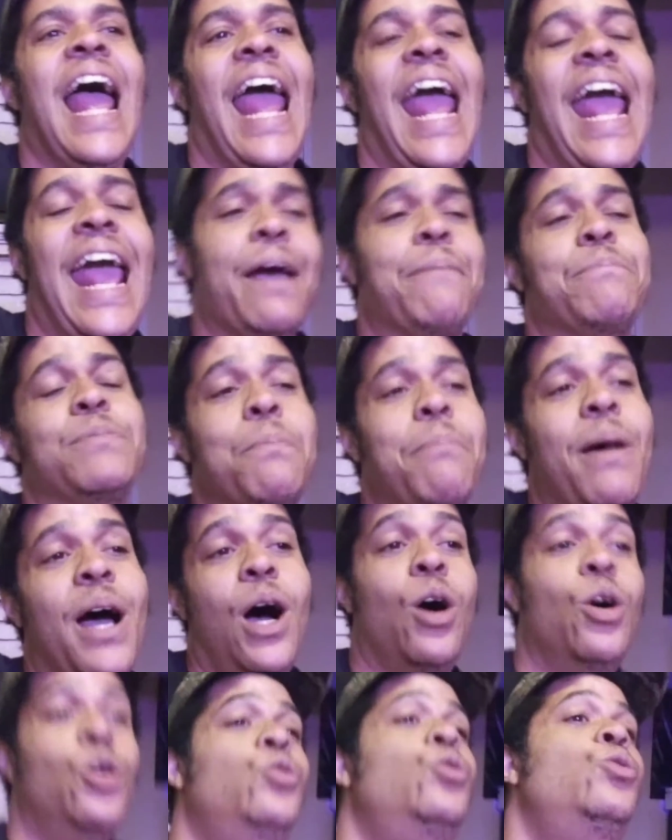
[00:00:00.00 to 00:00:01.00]
amped
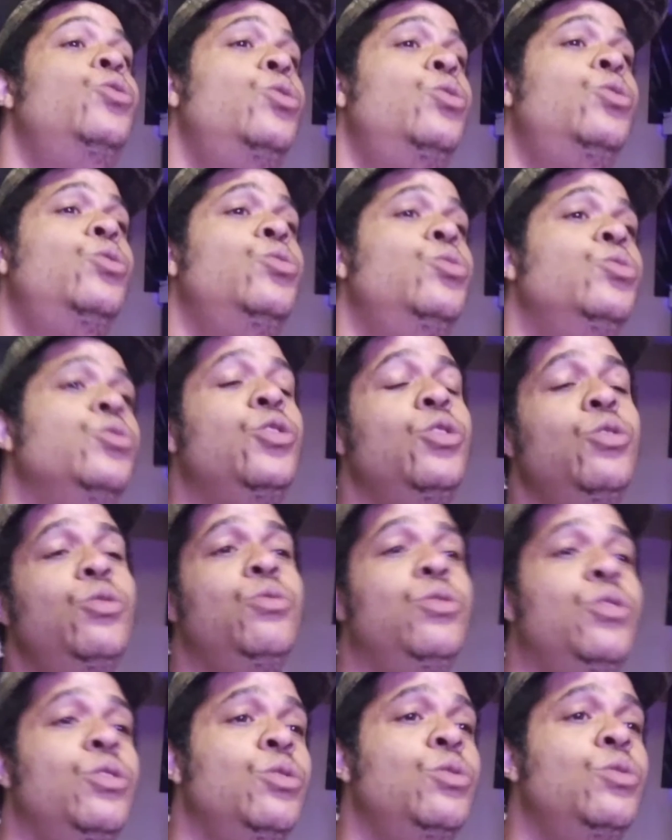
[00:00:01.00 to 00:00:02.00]
about, ooh, you
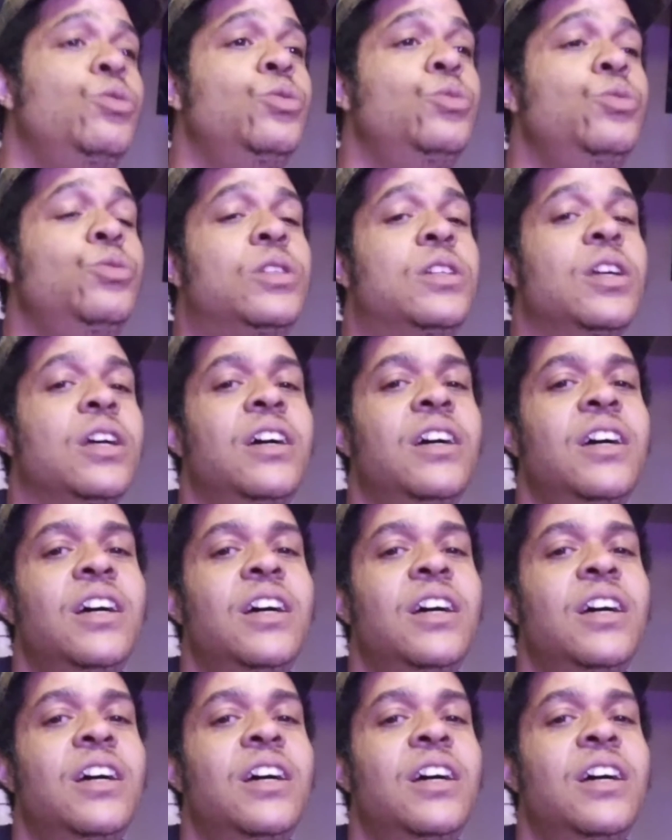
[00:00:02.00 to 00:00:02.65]
used